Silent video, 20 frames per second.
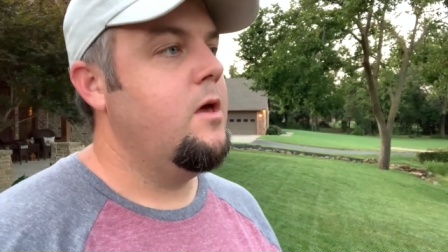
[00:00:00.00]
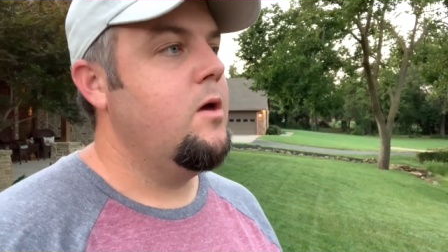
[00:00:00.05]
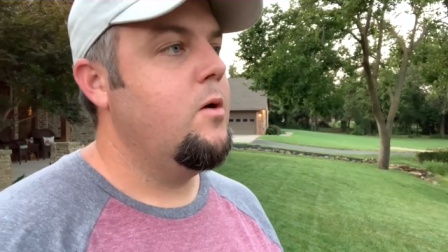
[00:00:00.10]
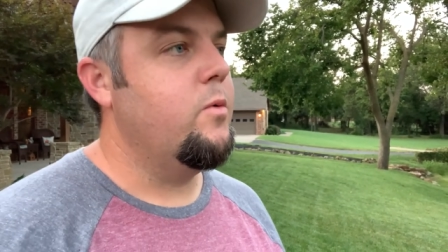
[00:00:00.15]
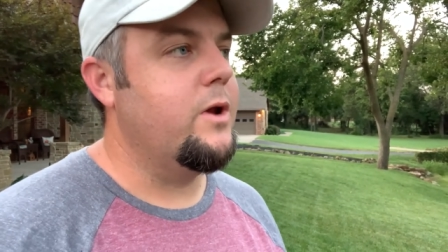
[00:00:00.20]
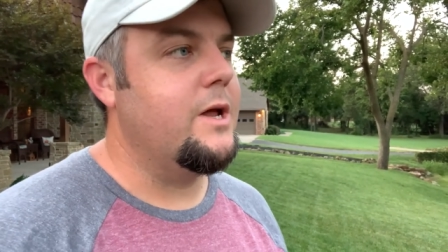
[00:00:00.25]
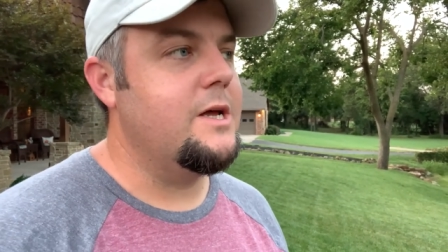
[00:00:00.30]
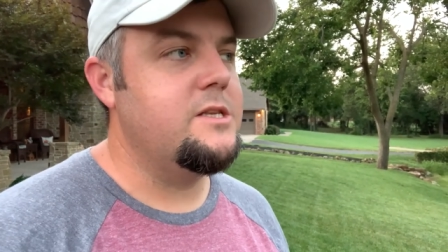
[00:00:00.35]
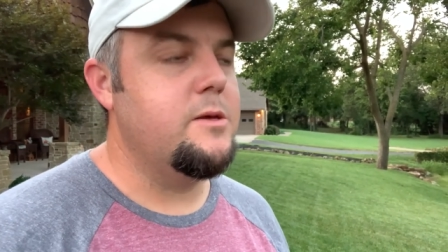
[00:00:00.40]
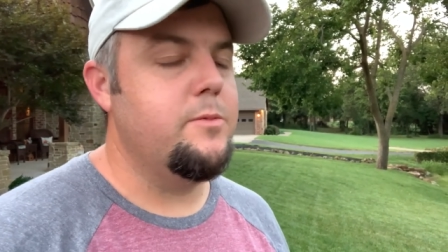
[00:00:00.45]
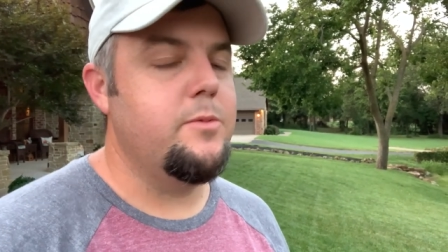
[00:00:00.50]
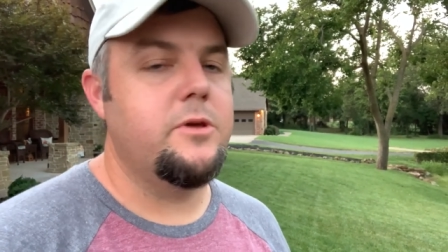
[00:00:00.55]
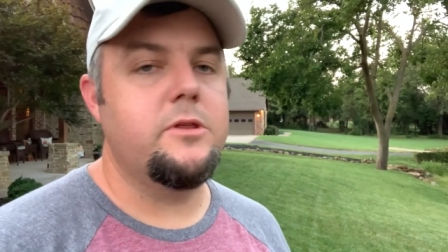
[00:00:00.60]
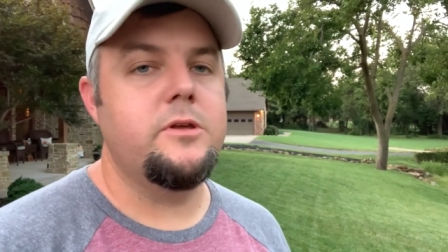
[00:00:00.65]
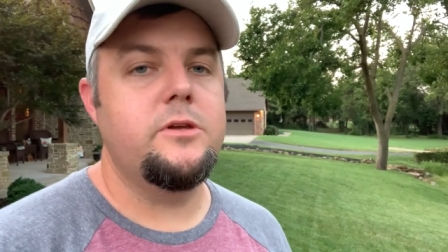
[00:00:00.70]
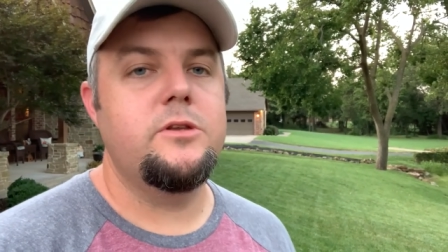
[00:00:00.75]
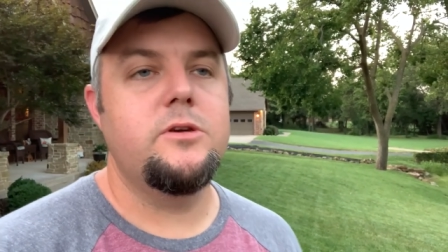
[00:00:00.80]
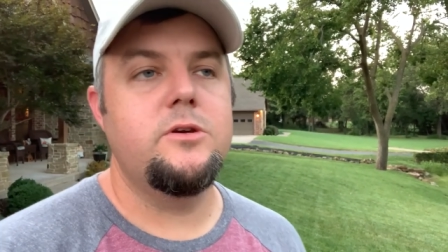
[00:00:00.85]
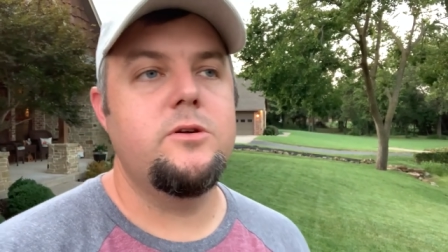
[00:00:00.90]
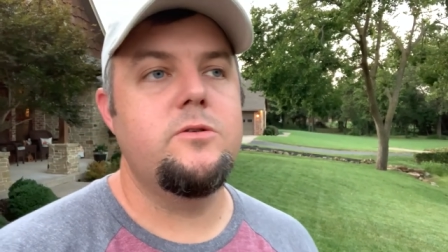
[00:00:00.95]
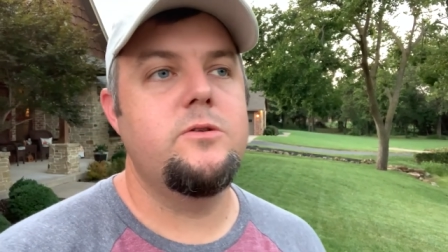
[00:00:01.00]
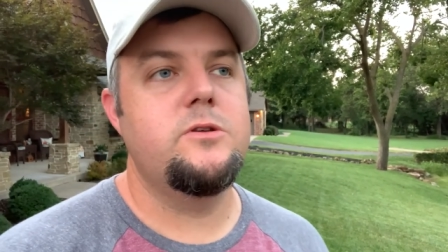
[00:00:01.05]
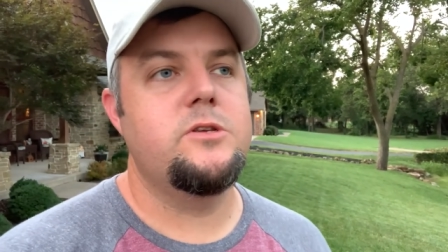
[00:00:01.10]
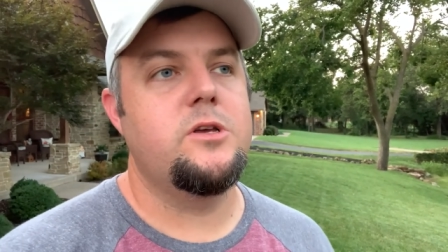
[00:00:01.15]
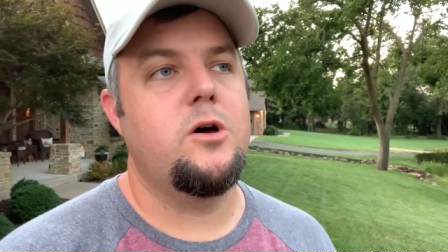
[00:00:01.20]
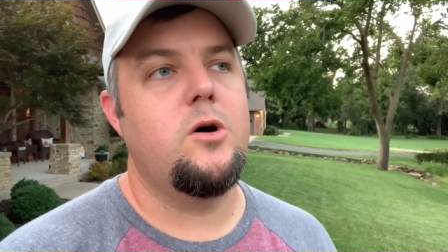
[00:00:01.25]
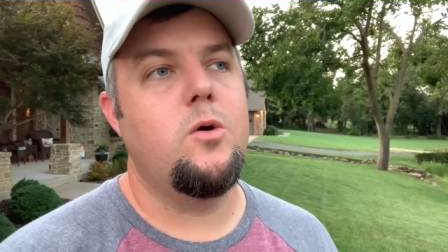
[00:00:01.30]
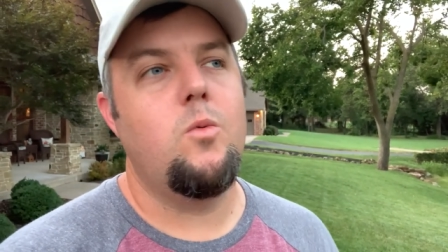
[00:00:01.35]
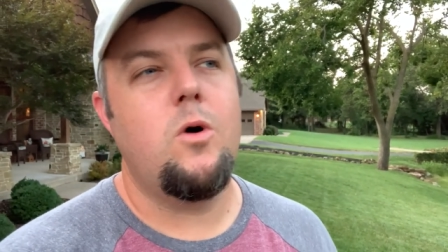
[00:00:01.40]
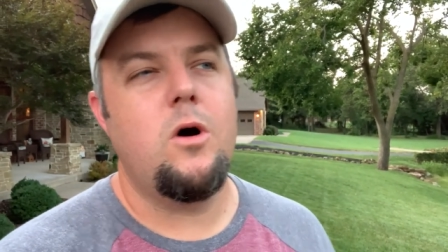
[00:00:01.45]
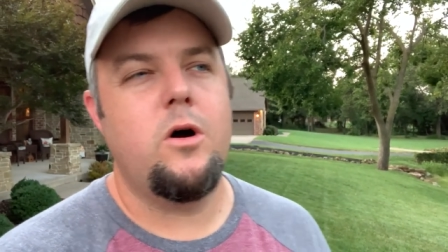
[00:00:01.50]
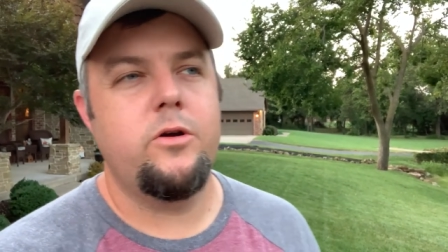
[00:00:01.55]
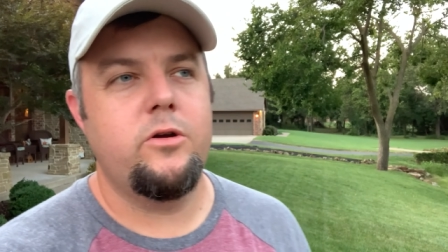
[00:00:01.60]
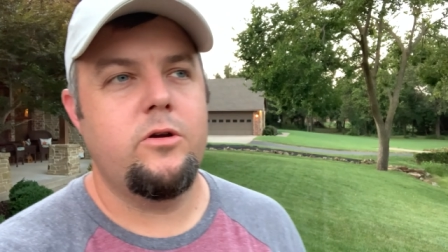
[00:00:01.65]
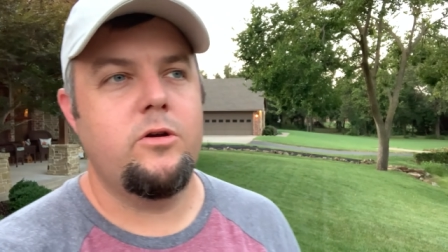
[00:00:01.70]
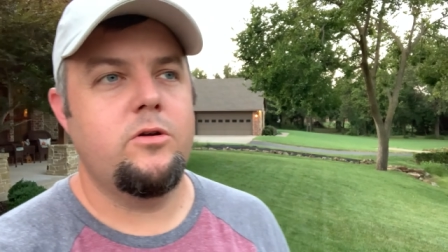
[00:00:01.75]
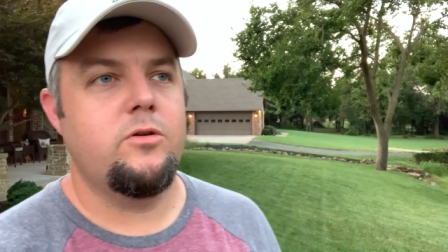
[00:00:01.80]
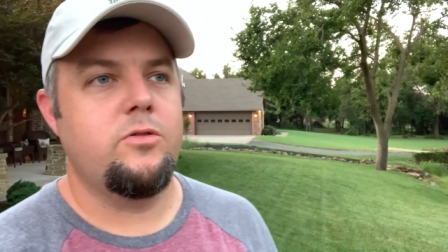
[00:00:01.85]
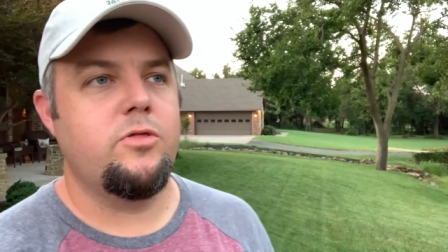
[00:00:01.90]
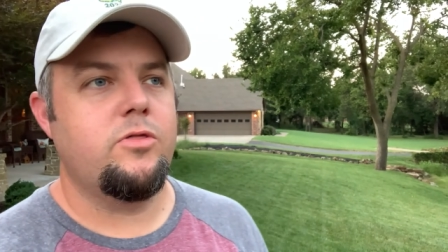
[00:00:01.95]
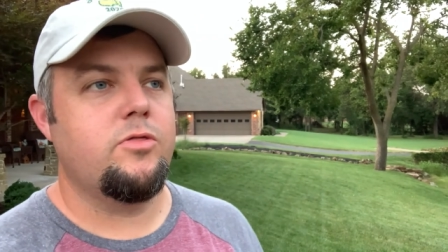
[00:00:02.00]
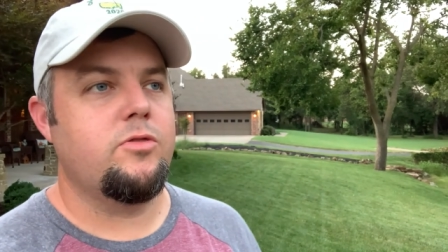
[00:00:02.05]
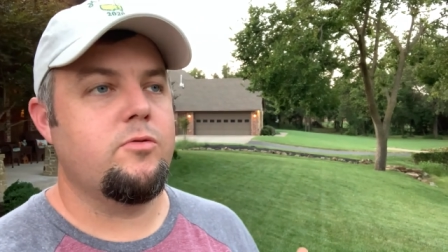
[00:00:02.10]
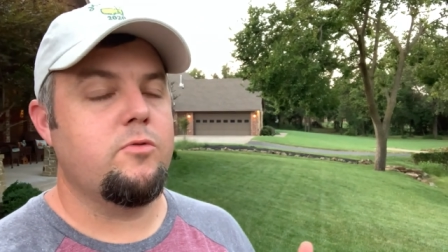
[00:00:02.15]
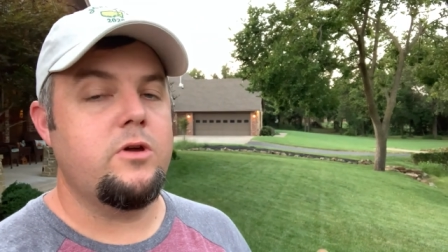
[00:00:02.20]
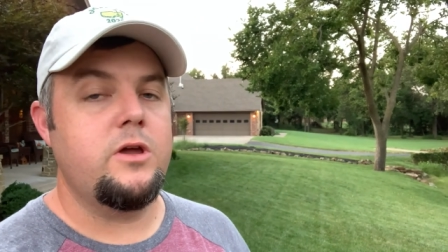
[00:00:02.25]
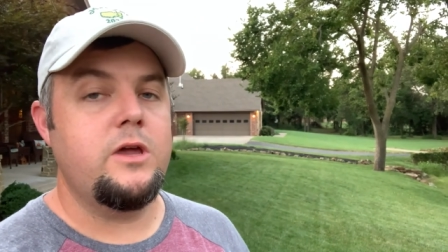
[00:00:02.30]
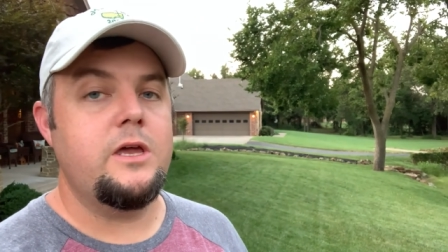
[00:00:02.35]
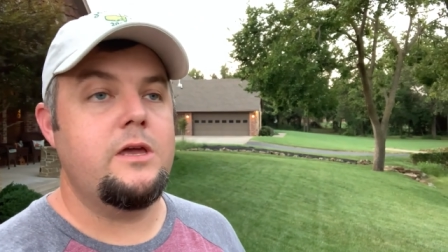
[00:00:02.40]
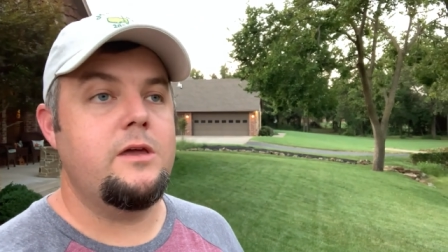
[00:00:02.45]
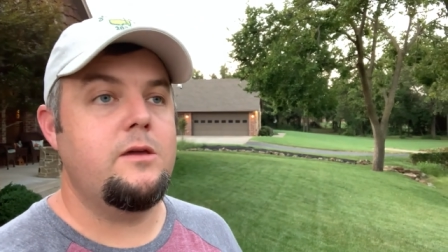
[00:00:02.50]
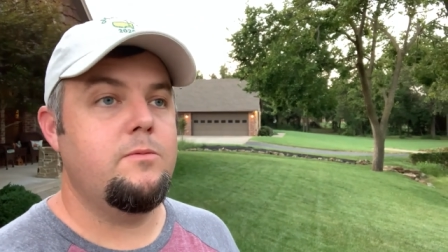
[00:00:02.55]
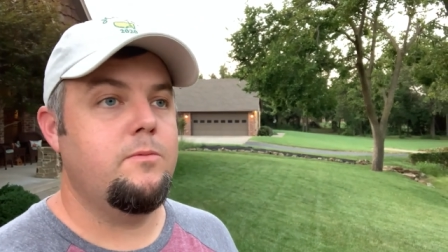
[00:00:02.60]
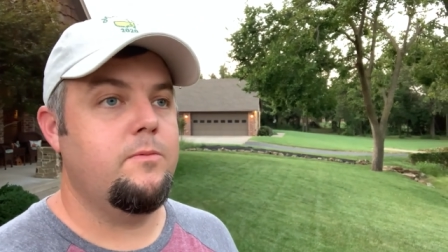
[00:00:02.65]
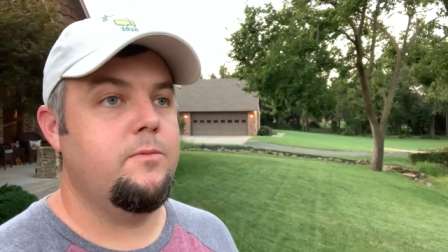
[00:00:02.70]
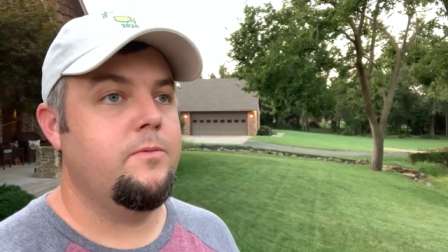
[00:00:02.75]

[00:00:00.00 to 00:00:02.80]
What I typically do is I'll water three,